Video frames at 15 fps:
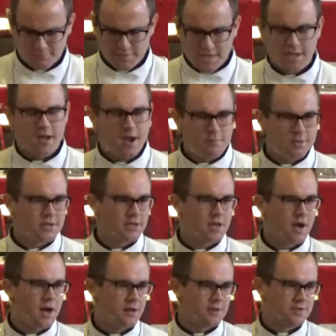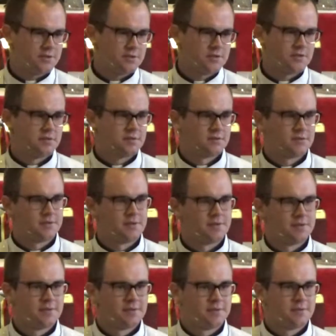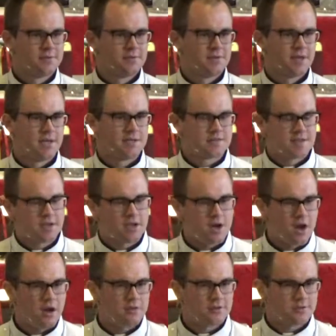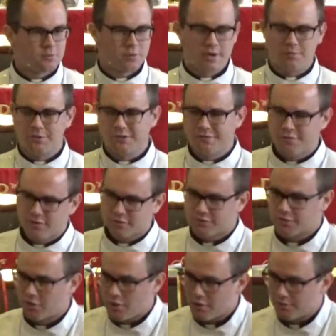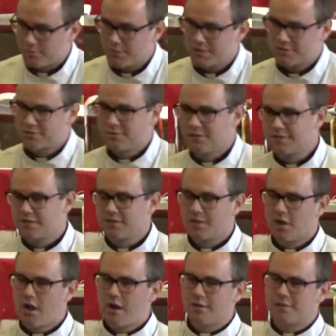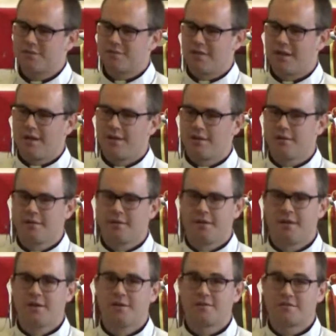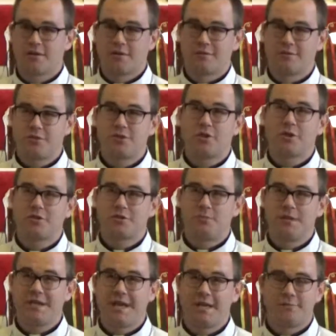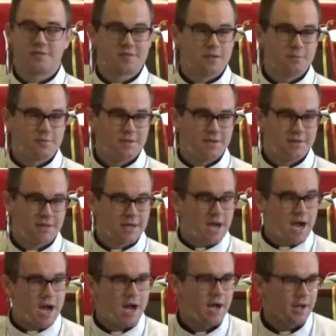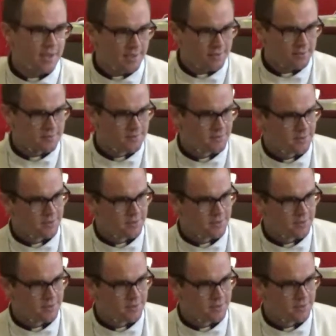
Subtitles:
got me to college. And it's in college when I really felt the call to ministry. It's in college so church became something that I